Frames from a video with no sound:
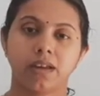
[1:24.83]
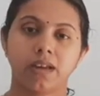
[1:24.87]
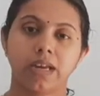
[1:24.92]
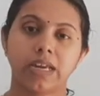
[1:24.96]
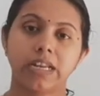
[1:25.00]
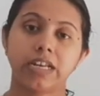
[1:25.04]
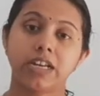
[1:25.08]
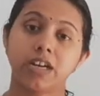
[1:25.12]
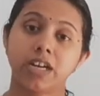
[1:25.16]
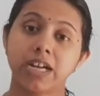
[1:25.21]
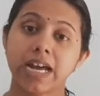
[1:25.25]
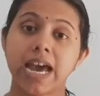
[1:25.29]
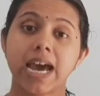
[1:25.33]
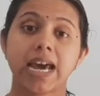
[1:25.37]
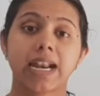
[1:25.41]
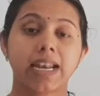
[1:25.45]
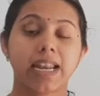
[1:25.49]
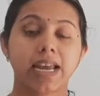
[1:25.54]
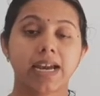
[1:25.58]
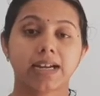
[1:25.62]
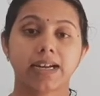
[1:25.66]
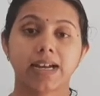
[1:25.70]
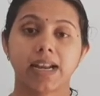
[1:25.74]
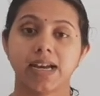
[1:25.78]
In our
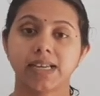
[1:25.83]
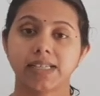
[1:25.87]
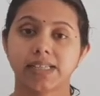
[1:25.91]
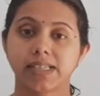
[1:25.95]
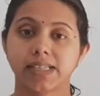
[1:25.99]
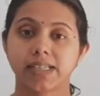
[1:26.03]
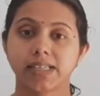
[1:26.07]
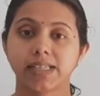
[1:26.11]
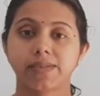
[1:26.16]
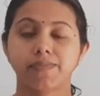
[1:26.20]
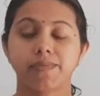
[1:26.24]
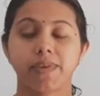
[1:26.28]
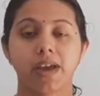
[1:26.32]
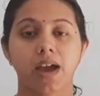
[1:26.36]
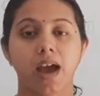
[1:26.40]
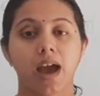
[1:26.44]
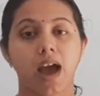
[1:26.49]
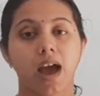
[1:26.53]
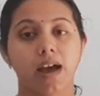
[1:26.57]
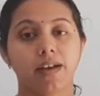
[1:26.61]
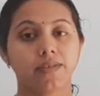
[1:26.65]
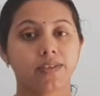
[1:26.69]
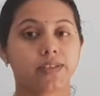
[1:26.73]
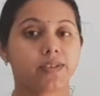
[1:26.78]
earlier classes, we
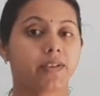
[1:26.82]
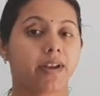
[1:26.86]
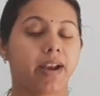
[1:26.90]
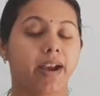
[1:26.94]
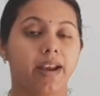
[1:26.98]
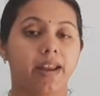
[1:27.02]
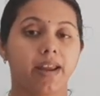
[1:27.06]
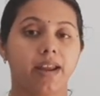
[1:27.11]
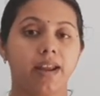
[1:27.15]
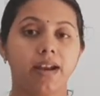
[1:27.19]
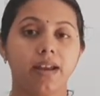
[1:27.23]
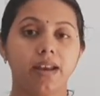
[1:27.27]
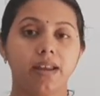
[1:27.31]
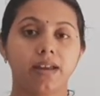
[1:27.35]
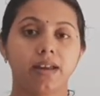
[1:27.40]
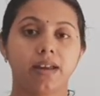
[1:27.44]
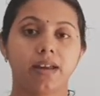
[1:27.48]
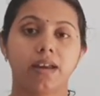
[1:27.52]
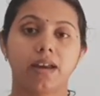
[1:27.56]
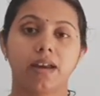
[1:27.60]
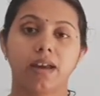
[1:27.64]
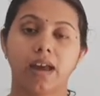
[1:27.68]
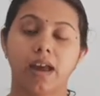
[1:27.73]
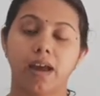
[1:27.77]
have studied
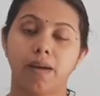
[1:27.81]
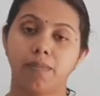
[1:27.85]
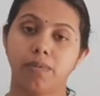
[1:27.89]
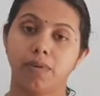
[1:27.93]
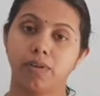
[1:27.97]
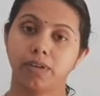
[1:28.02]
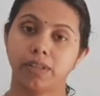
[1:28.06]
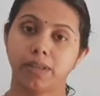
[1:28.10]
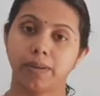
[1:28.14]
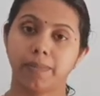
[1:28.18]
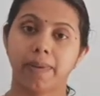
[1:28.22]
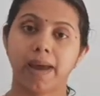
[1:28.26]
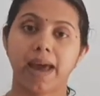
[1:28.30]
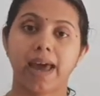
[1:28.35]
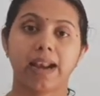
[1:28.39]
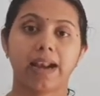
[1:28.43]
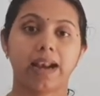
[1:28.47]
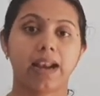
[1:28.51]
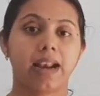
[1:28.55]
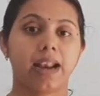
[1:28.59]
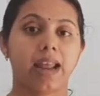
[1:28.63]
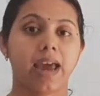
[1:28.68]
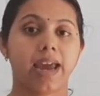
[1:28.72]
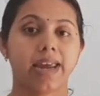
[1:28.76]
about the
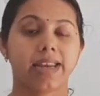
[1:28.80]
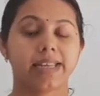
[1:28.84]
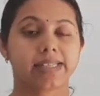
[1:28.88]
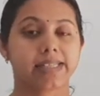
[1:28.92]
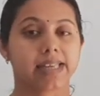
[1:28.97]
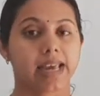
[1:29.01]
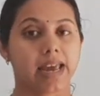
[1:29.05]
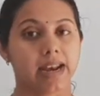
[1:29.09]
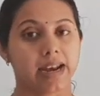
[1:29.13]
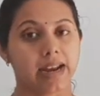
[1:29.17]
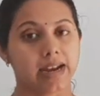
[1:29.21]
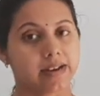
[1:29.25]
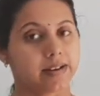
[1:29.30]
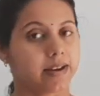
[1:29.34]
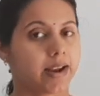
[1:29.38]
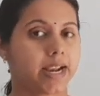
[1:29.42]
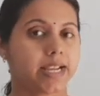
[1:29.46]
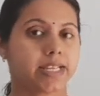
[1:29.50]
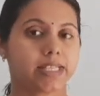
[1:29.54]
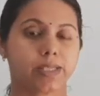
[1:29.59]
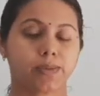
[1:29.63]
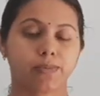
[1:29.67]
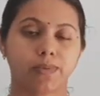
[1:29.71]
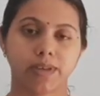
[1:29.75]
parallel lines and a
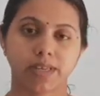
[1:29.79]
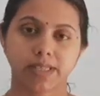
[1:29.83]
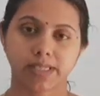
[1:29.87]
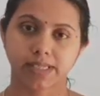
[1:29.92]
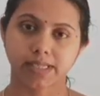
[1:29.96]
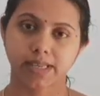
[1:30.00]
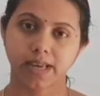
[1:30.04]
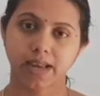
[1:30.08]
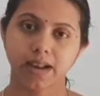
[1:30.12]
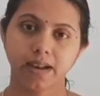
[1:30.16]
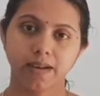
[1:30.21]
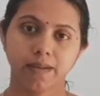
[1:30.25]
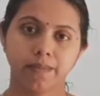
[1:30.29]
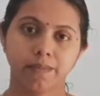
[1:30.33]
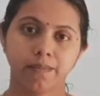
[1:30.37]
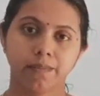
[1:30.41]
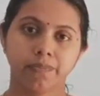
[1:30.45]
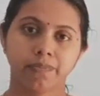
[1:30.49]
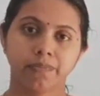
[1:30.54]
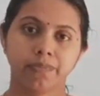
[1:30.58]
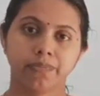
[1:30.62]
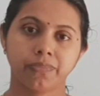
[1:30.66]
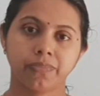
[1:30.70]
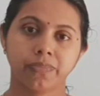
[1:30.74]
transversal.
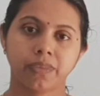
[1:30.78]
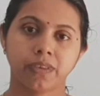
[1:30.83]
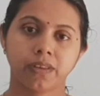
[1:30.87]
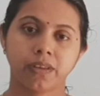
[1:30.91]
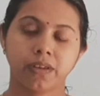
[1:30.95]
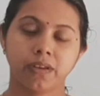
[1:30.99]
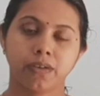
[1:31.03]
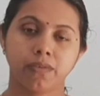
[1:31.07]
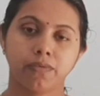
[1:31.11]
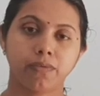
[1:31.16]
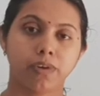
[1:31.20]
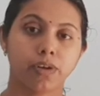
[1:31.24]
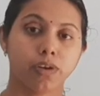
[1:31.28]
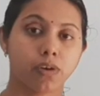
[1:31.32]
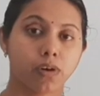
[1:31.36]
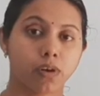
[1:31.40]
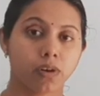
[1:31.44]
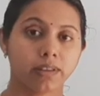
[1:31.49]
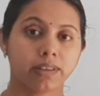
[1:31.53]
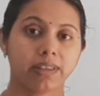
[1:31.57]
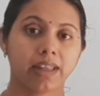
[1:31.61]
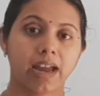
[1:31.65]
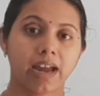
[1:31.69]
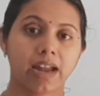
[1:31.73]
We
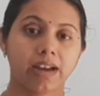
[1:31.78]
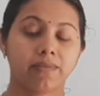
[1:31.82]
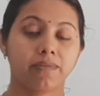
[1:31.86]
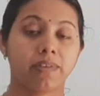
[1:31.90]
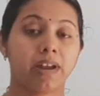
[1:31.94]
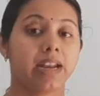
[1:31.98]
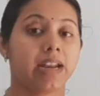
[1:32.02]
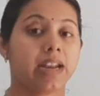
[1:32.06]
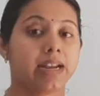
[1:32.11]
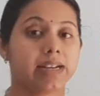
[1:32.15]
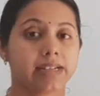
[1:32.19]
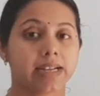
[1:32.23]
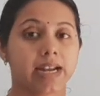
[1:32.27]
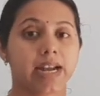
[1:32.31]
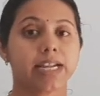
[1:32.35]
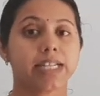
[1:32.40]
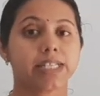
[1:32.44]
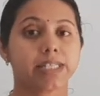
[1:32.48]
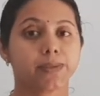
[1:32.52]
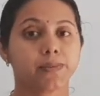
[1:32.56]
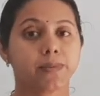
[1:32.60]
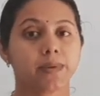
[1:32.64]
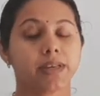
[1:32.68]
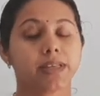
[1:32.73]
know that when a
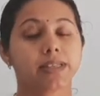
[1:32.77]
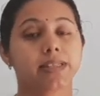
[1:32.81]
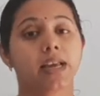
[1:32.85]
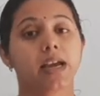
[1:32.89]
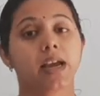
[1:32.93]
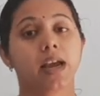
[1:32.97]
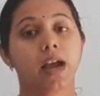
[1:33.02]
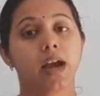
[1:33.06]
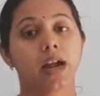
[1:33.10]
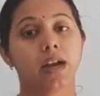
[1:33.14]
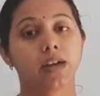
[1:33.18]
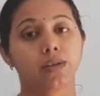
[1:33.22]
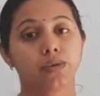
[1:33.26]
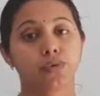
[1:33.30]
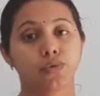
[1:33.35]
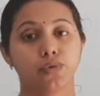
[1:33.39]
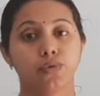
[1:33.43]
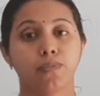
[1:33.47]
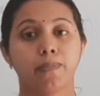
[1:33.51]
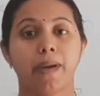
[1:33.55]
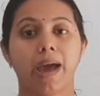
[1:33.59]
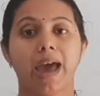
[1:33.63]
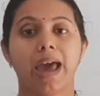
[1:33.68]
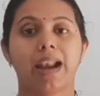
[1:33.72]
transversal cut
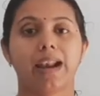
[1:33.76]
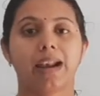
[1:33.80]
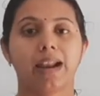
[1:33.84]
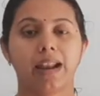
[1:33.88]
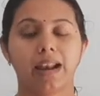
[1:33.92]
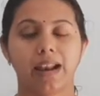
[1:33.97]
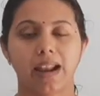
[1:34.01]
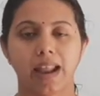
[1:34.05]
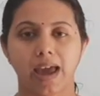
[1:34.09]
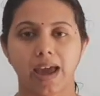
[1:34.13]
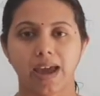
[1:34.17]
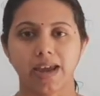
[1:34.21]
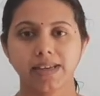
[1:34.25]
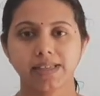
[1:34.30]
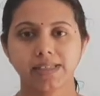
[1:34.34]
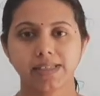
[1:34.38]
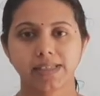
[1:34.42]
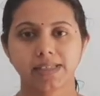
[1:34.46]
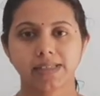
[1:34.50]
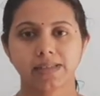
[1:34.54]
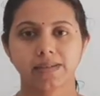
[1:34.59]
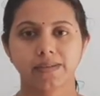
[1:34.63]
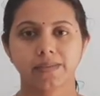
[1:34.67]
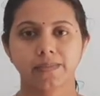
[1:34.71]
two parallel
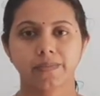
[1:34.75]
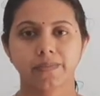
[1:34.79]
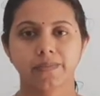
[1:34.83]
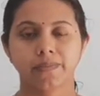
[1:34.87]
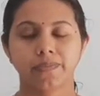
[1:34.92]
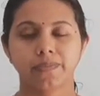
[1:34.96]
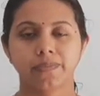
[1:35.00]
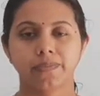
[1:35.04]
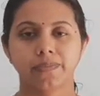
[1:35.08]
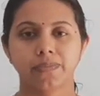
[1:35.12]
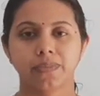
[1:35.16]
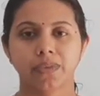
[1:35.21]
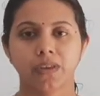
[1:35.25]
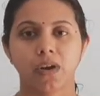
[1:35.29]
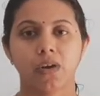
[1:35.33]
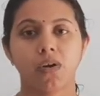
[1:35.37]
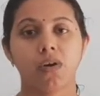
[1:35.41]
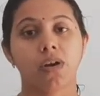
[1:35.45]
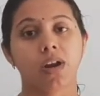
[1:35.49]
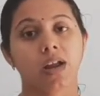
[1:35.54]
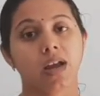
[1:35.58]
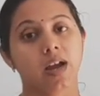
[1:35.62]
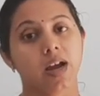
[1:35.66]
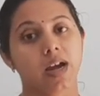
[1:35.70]
lines
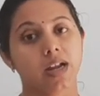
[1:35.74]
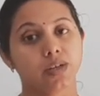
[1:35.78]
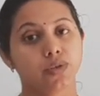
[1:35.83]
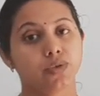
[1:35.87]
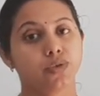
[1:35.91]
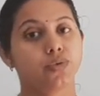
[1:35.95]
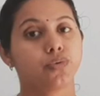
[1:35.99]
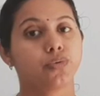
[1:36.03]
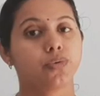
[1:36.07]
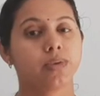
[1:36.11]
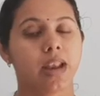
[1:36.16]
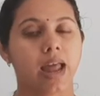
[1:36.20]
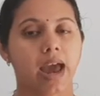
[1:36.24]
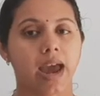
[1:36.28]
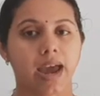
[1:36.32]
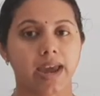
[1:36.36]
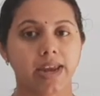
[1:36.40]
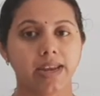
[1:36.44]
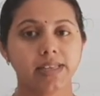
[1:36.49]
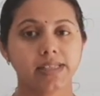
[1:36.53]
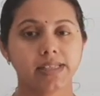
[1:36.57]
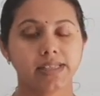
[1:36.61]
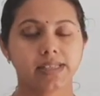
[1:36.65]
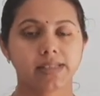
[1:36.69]
or cut two
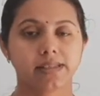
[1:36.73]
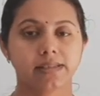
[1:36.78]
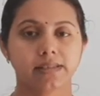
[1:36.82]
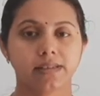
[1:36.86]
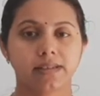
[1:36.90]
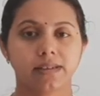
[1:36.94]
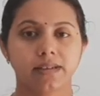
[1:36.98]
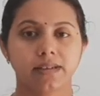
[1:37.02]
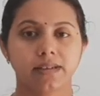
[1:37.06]
lines,